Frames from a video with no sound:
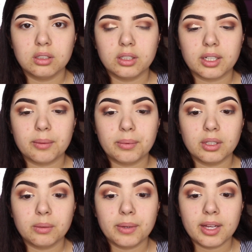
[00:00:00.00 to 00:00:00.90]
Look up a
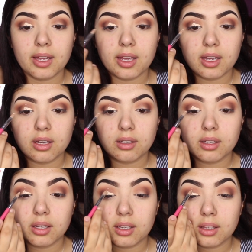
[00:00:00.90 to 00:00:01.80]
little bit
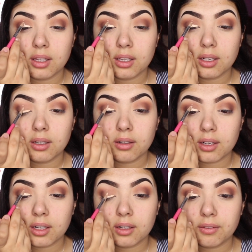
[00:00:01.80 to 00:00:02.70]
and then
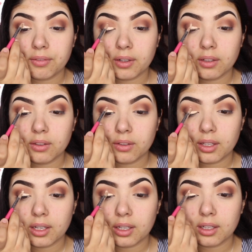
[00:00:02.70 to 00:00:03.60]
kind of follow
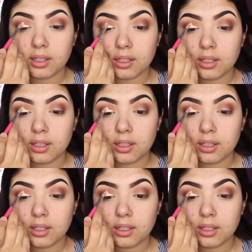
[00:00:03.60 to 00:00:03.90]
that